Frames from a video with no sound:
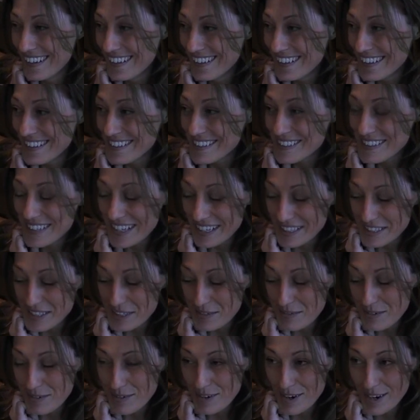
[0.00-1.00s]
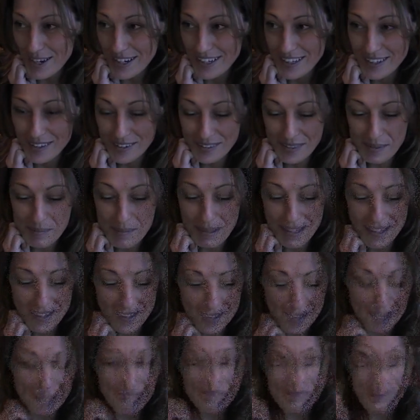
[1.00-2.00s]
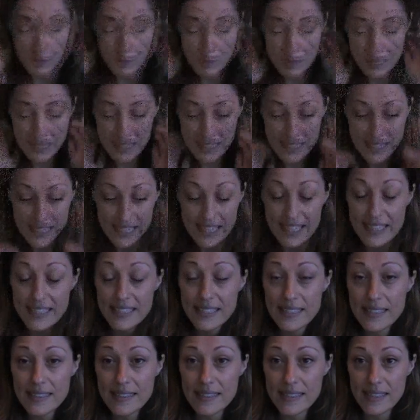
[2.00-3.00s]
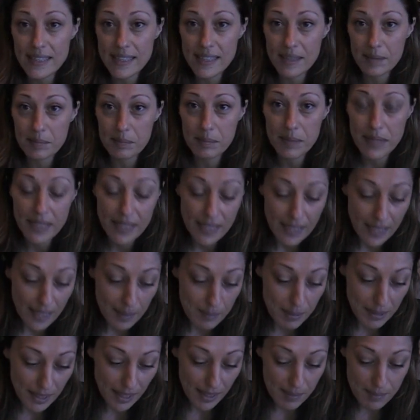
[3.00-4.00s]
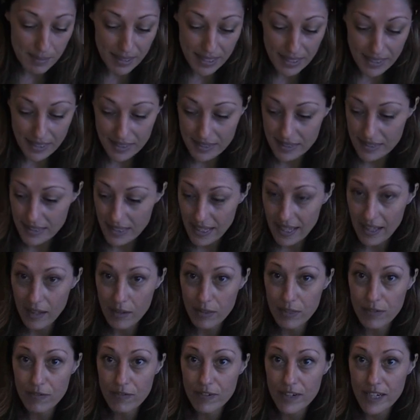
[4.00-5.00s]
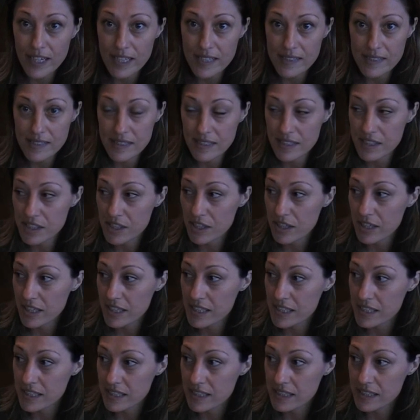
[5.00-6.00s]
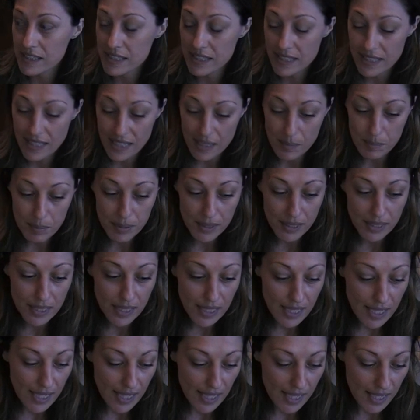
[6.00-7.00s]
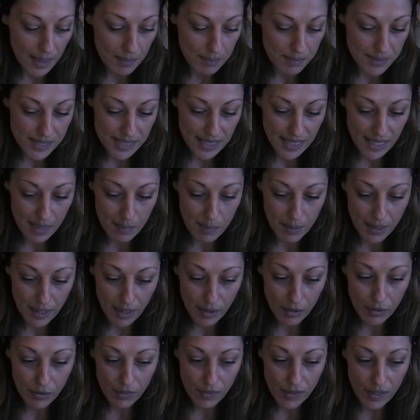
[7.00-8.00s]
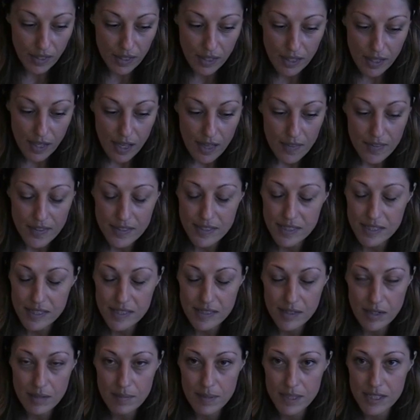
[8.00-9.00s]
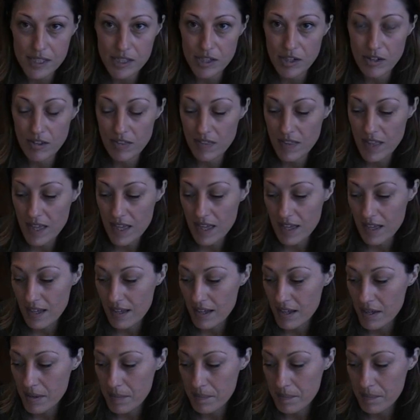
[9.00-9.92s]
There's such a variety on the menu. And for picky eaters, a bit like me and the health freaks that are trying to keep it healthy, there's just so much on there.